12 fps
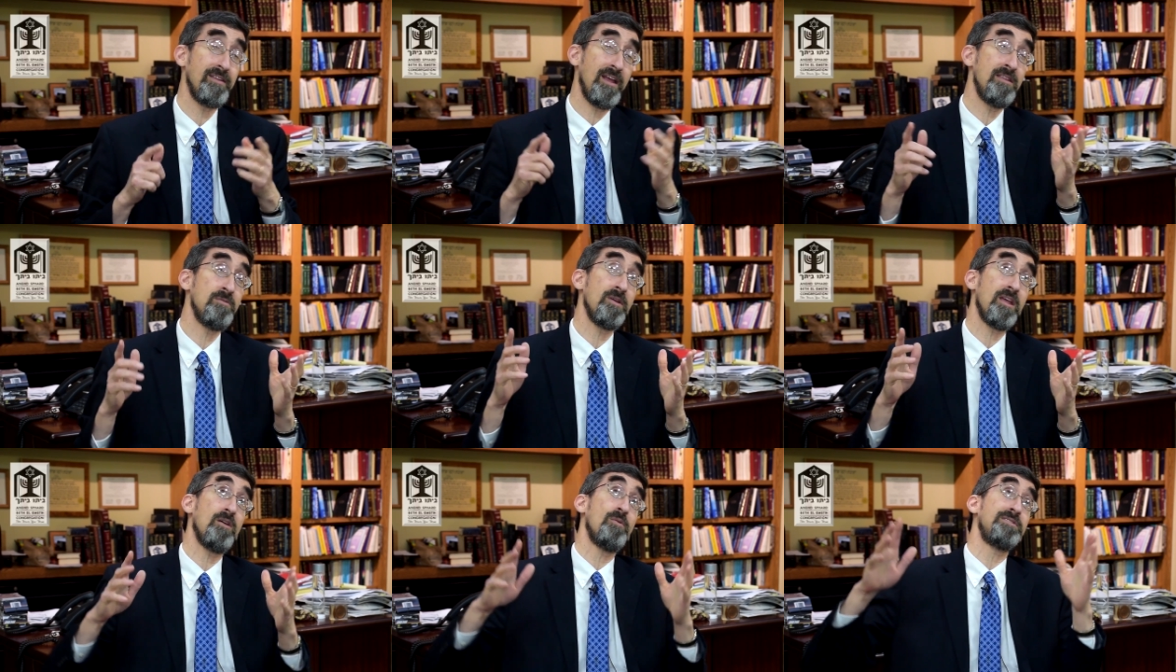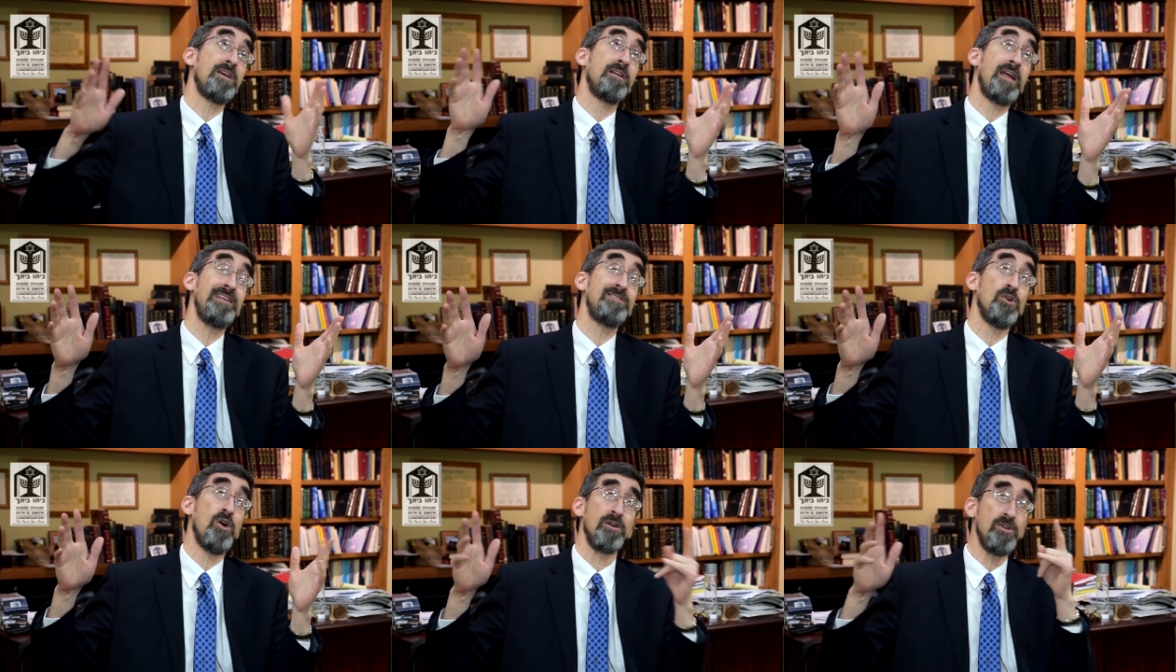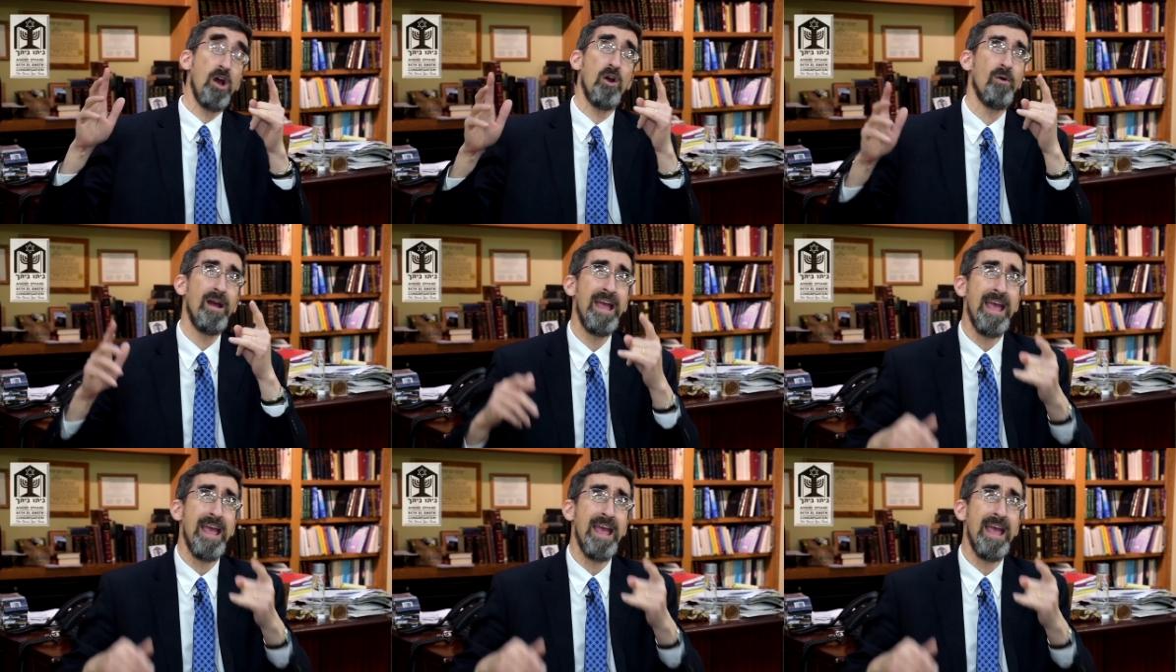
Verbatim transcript: the end of the Megillah we sing a nice song. No,